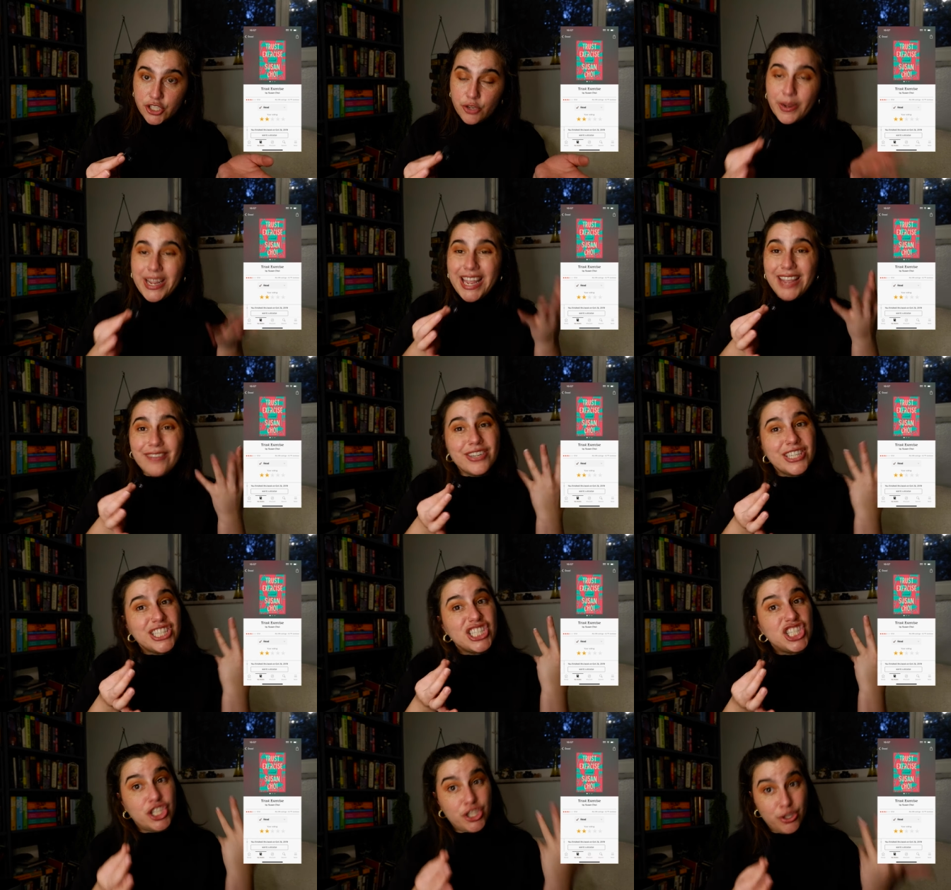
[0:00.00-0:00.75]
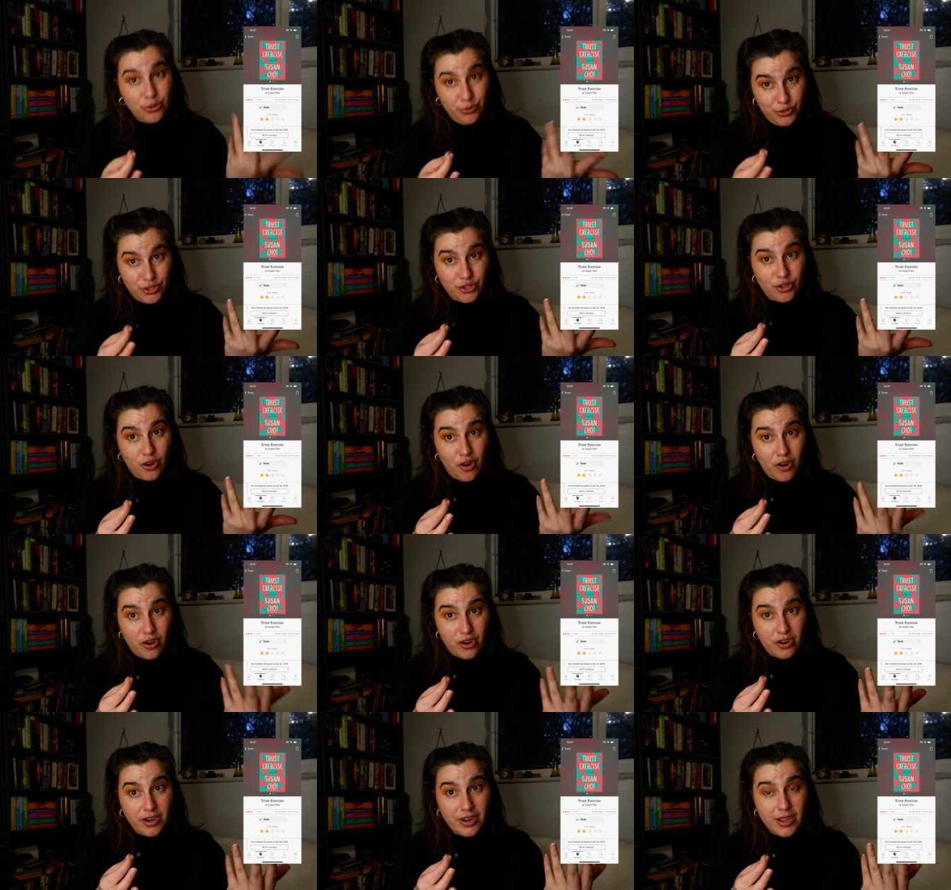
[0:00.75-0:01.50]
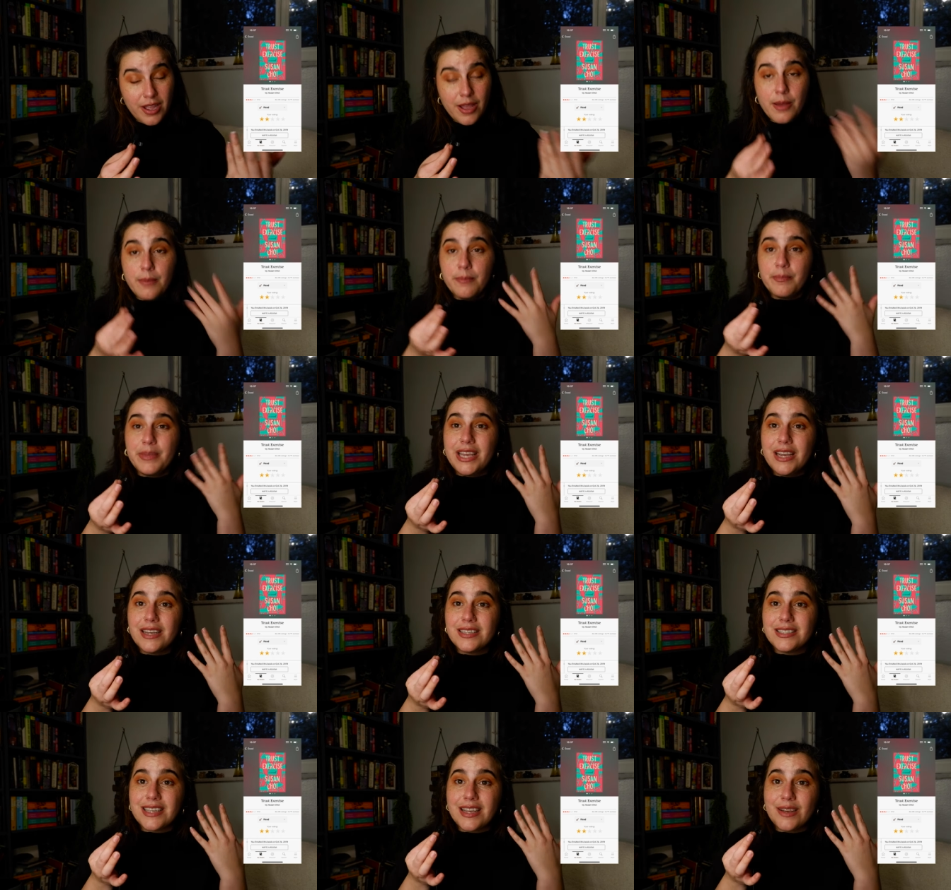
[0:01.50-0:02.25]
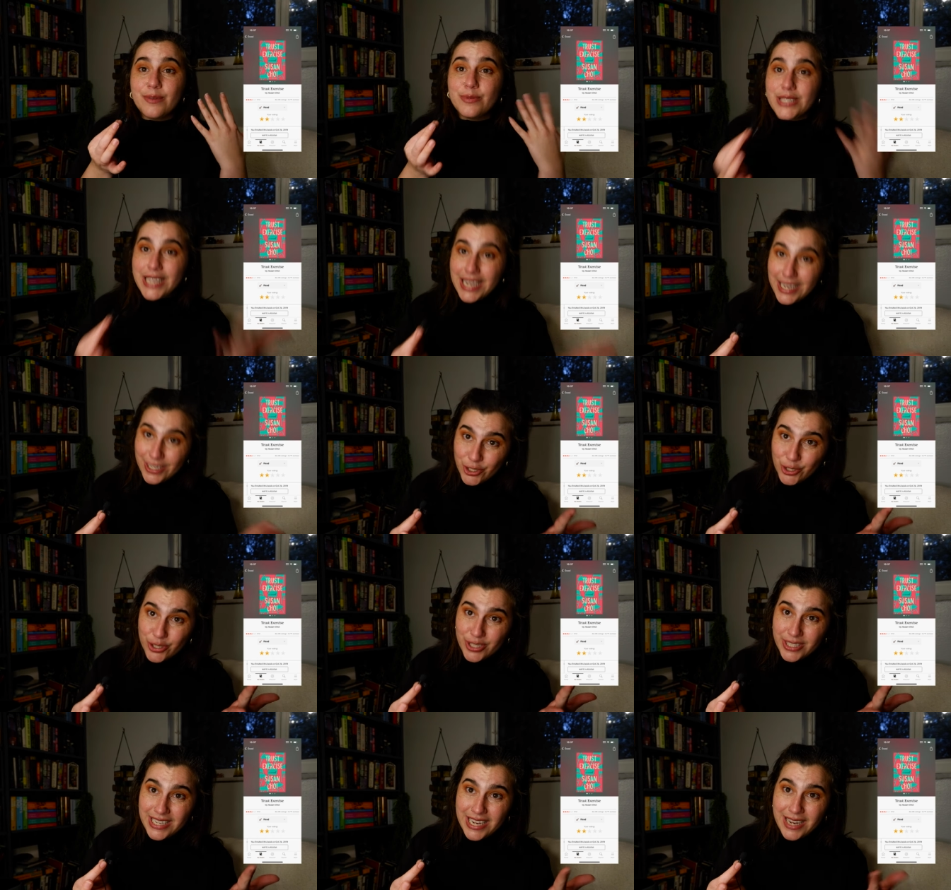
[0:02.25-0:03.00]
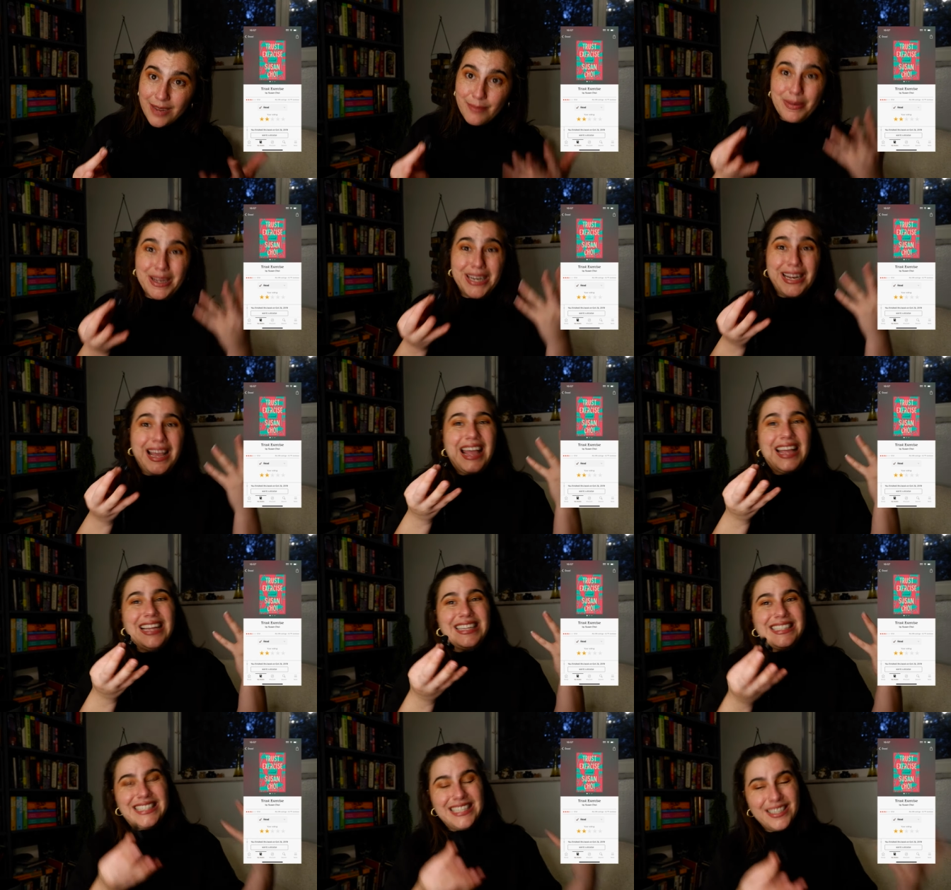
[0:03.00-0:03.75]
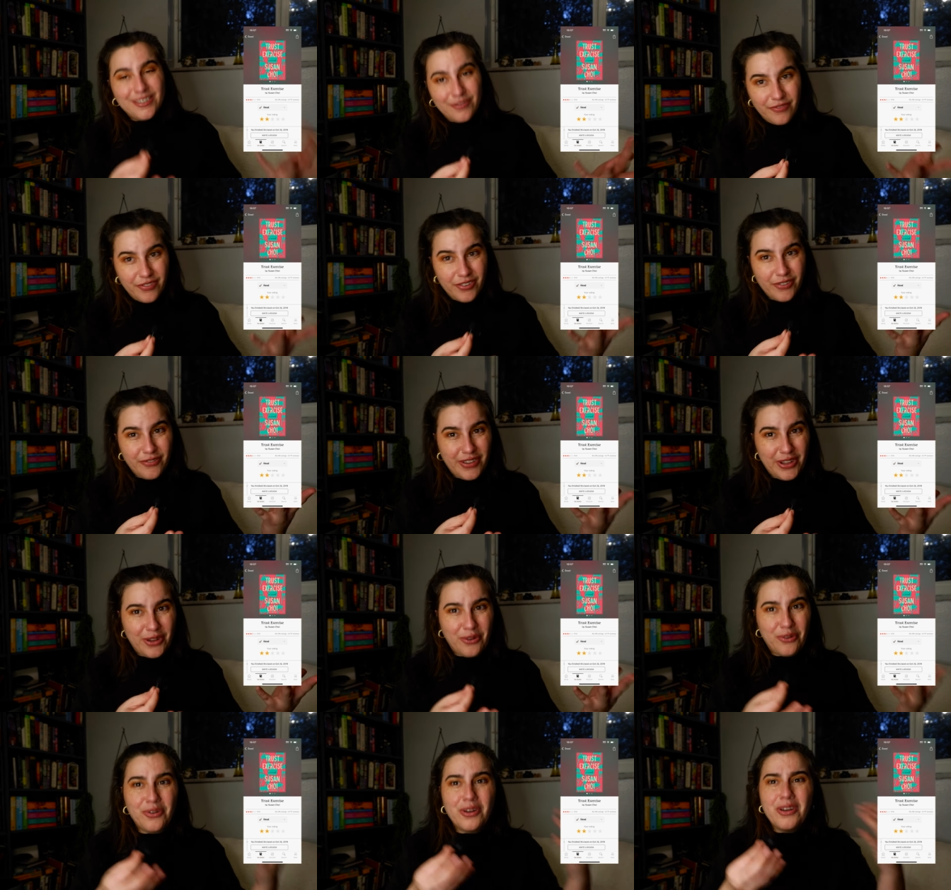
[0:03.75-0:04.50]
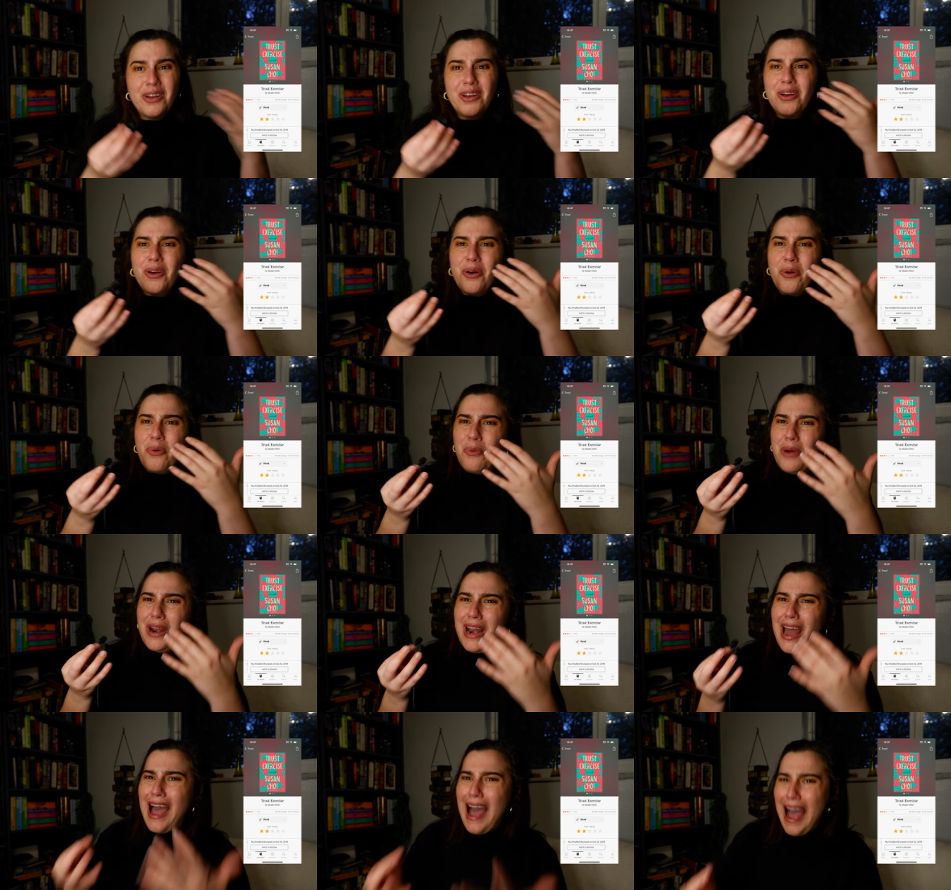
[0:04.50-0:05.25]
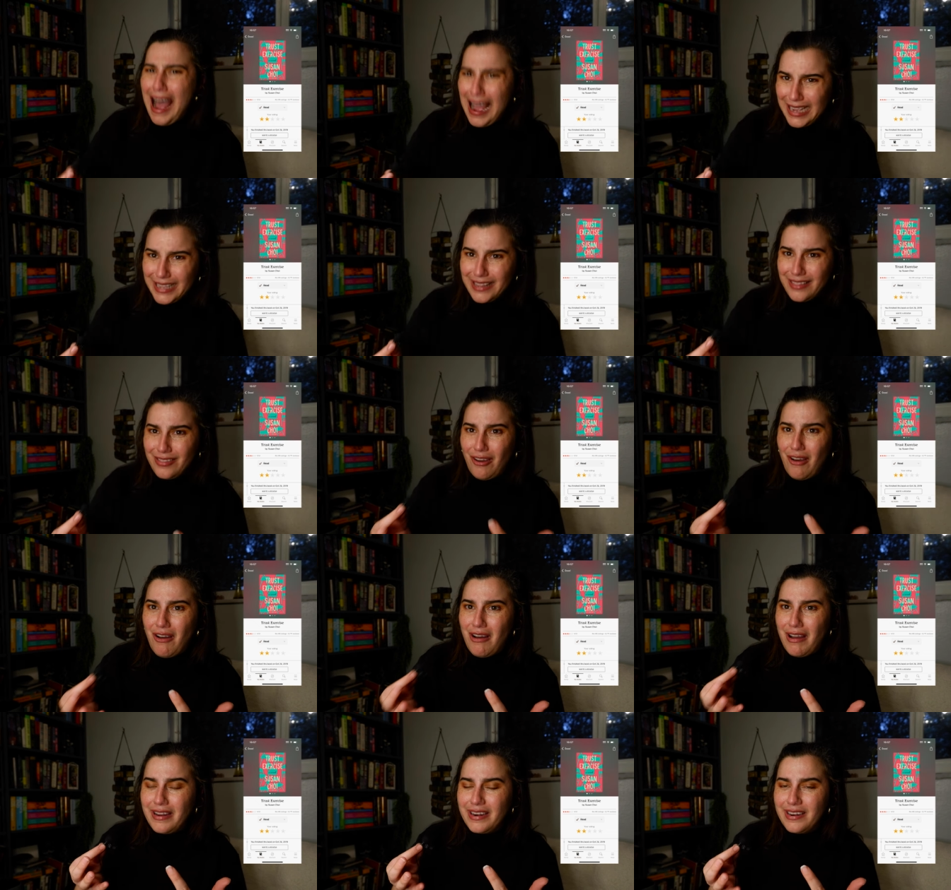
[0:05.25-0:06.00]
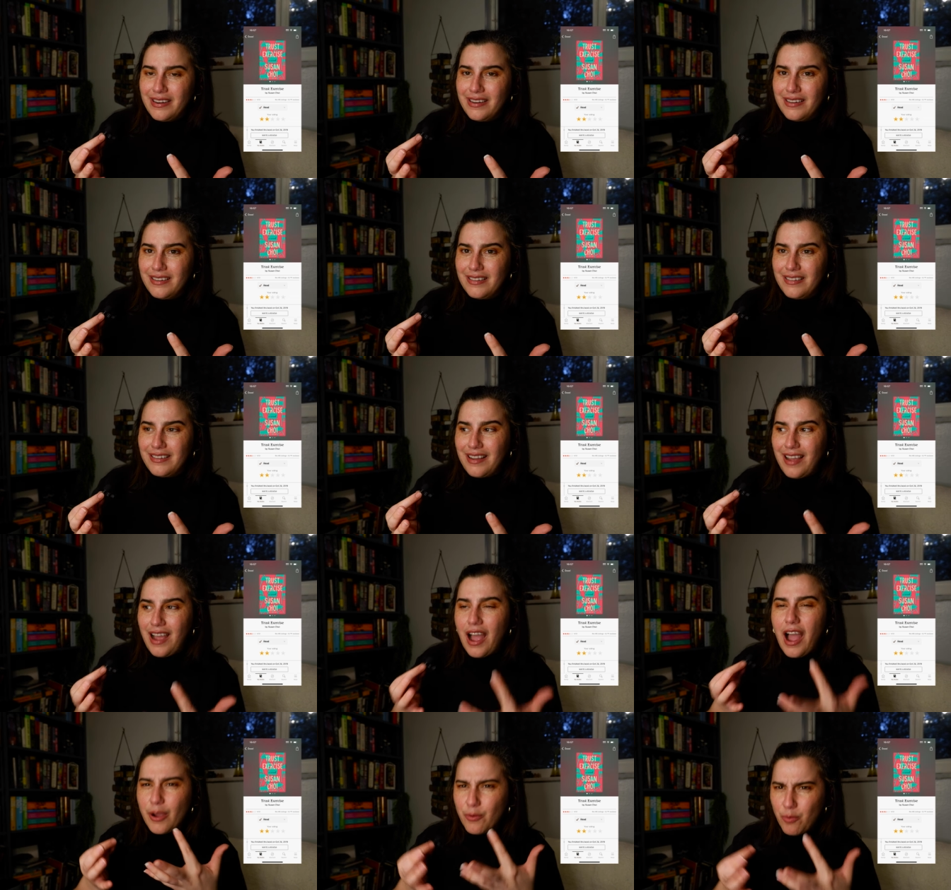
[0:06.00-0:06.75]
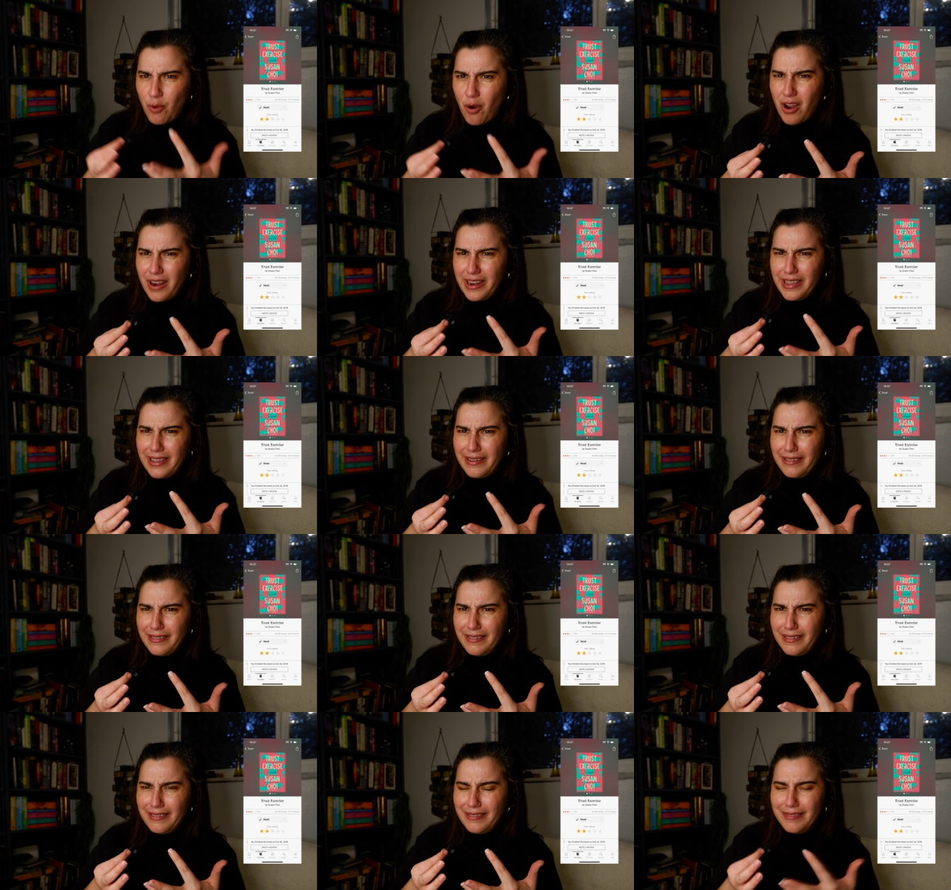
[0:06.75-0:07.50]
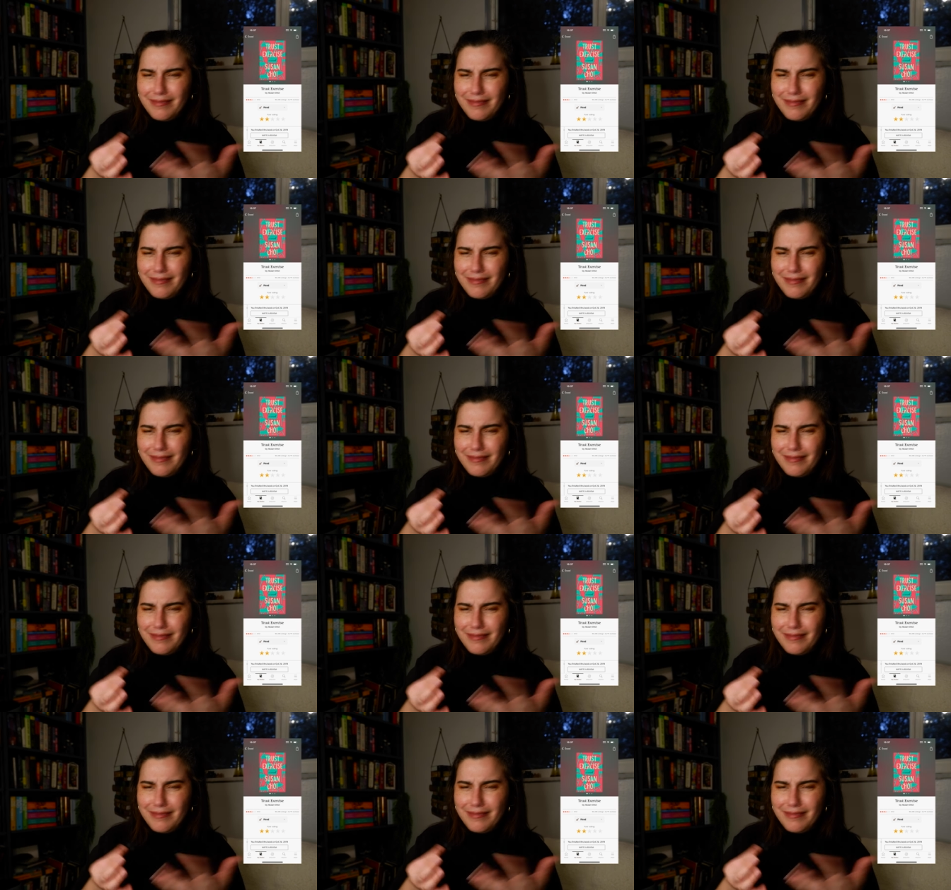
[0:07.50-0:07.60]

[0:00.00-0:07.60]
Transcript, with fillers: So I gave it a 2-star because it was interesting, but it didn't fulfill what I thought I wanted.